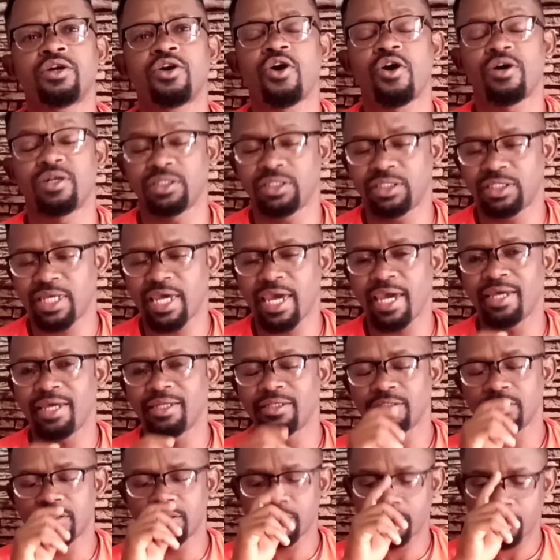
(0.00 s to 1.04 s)

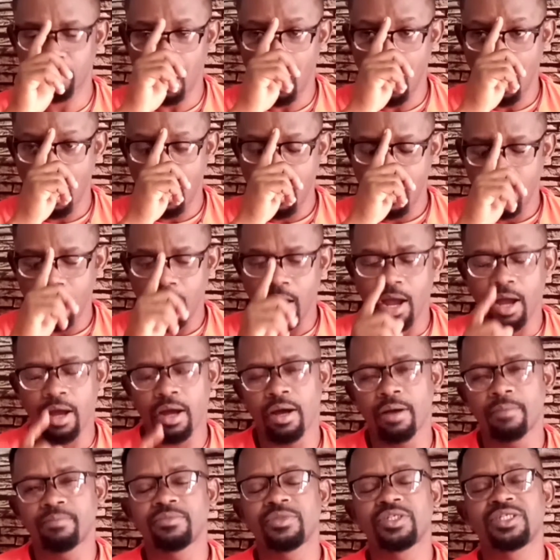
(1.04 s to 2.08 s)
contains
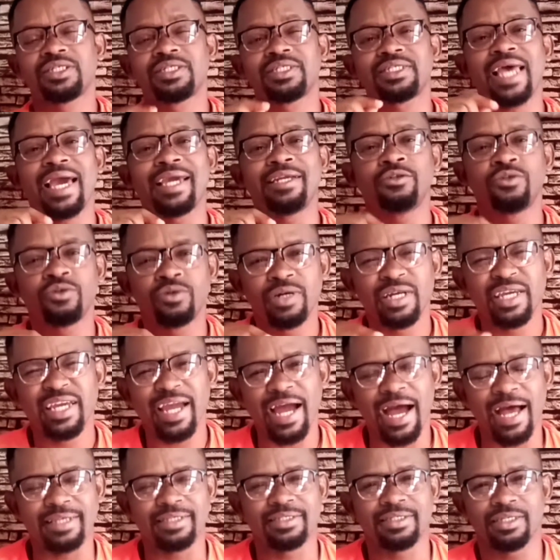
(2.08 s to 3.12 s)

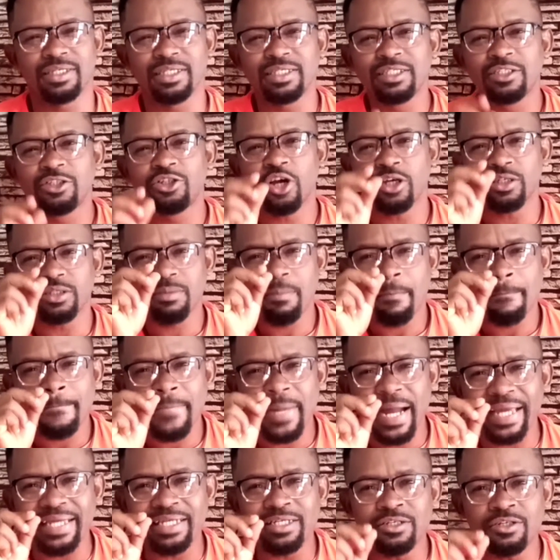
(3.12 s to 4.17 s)
cyanuric acid, just
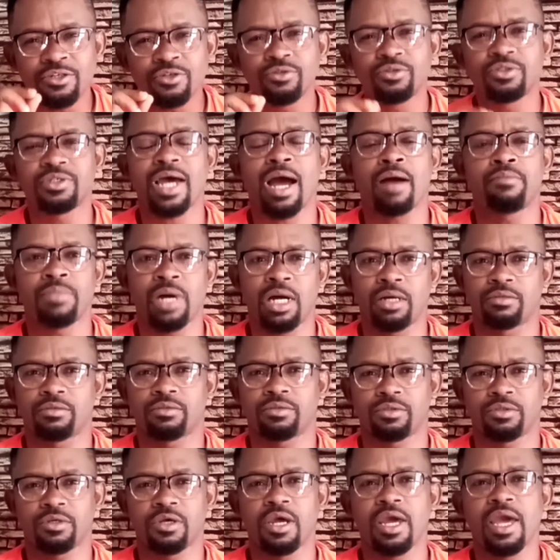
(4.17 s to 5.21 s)
minute
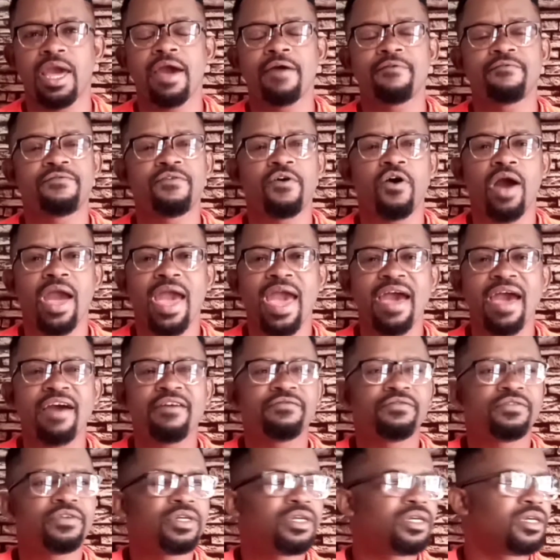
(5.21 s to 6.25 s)
amount. For
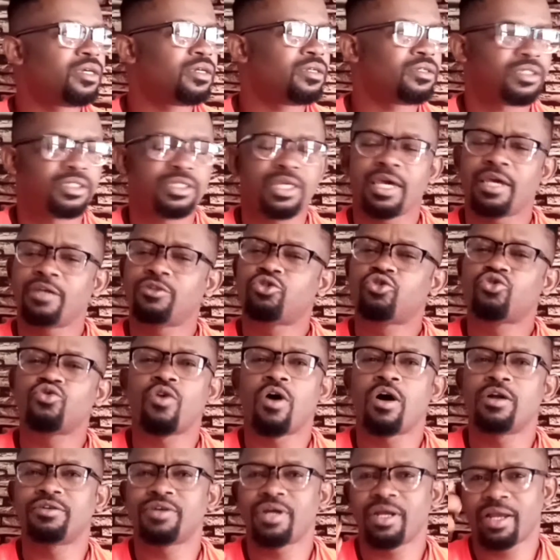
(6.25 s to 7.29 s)
every, say,
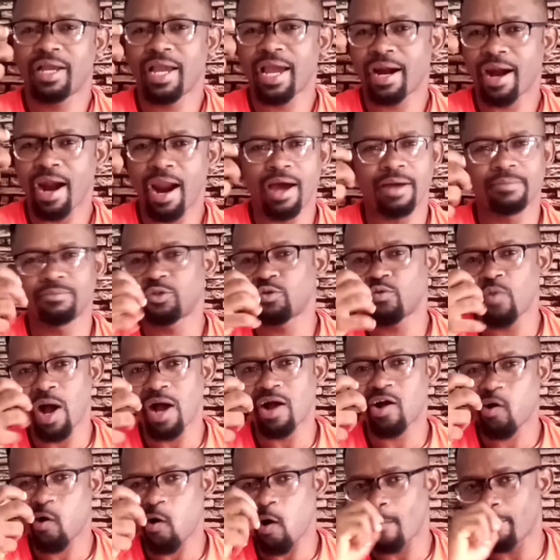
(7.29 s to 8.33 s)
200 grams,
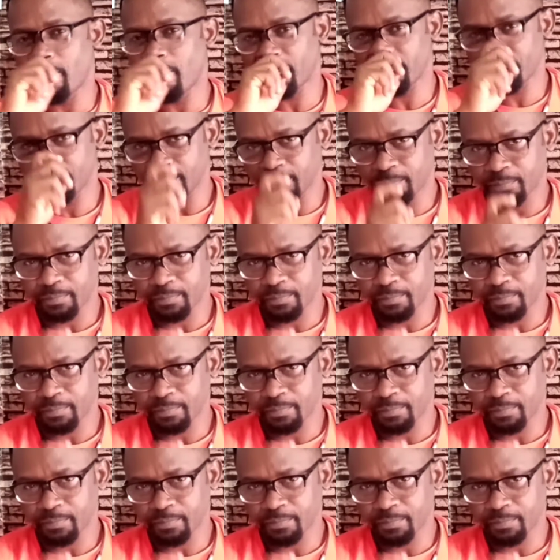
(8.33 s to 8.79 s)
1 cup,